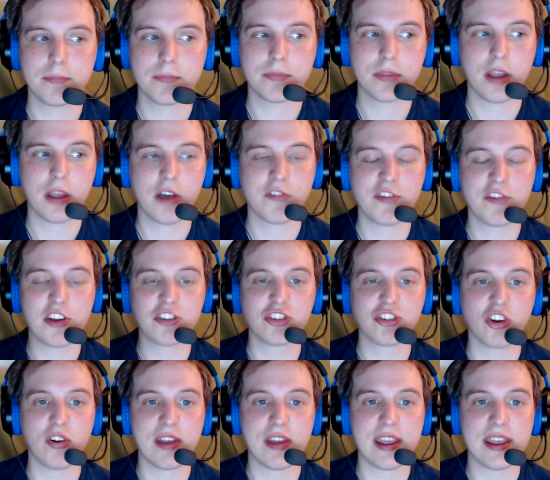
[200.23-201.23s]

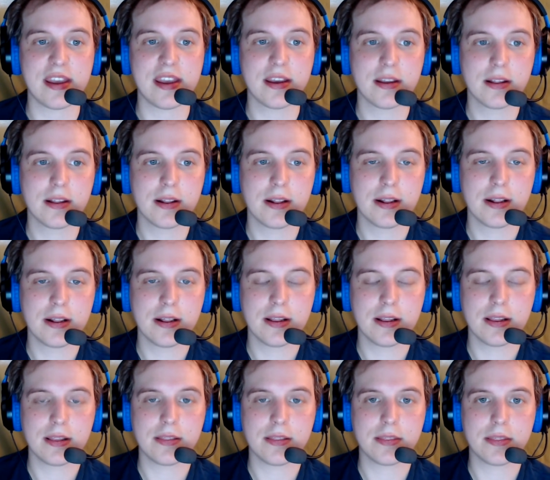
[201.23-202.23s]
officially
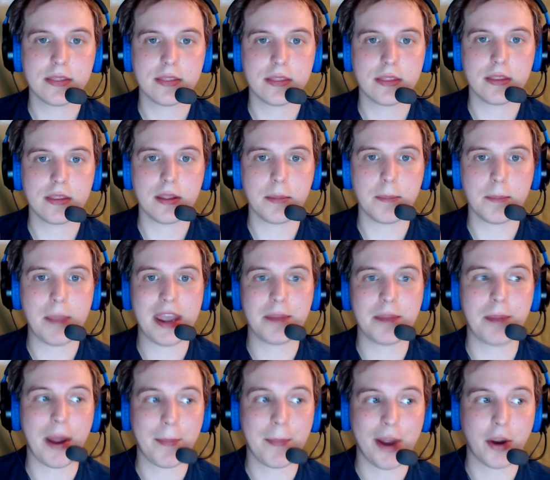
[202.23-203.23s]
made
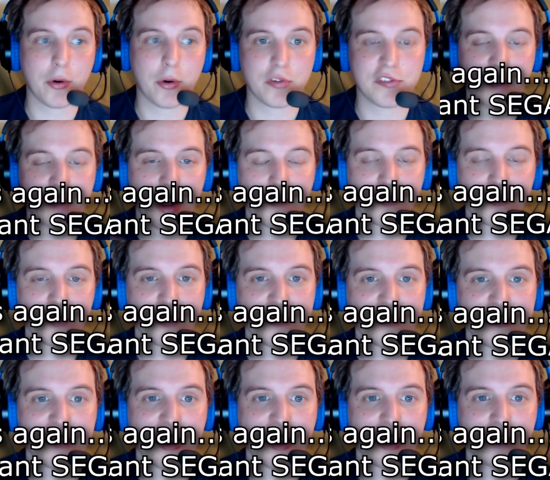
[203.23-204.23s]
by Microsoft. So this
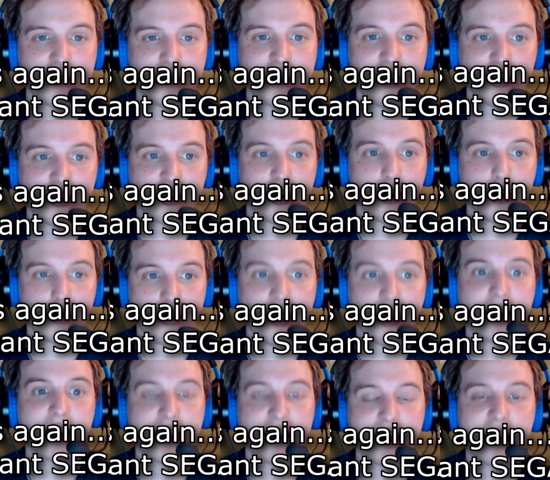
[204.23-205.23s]
is an official
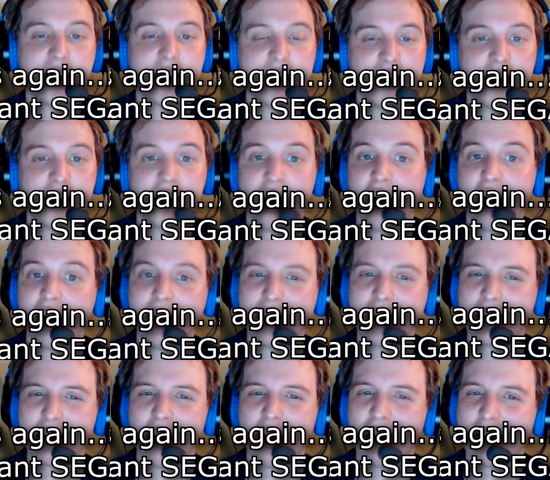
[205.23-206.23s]
thing that they did, not
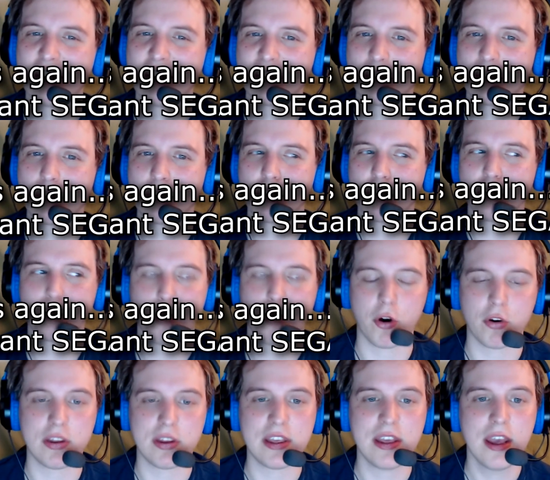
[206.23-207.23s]
some third
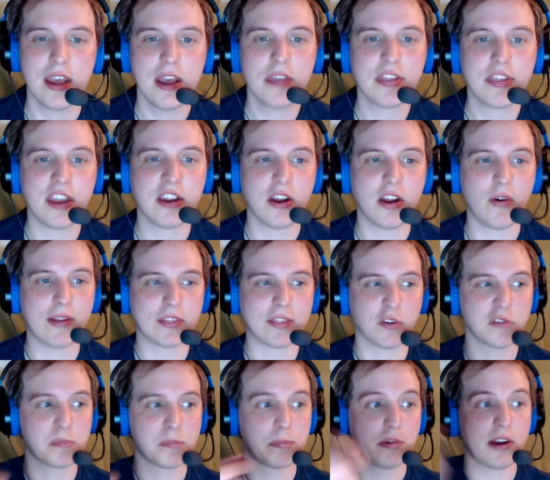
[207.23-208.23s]
party thing that
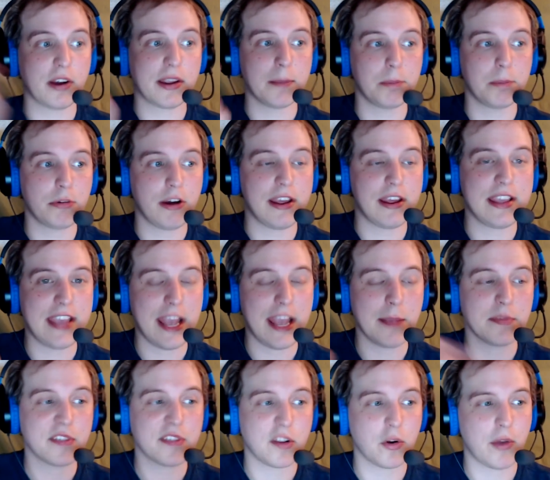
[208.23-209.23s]
those plug and play
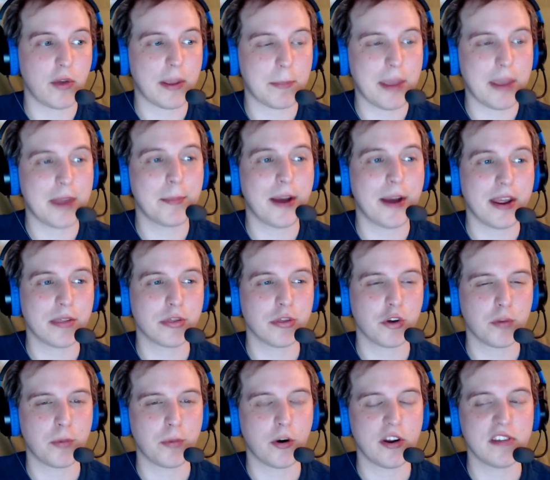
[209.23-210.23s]
games that are made by
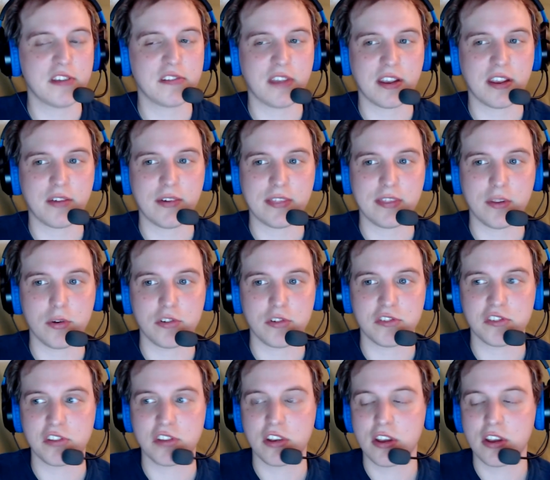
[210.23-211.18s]
third parties like those.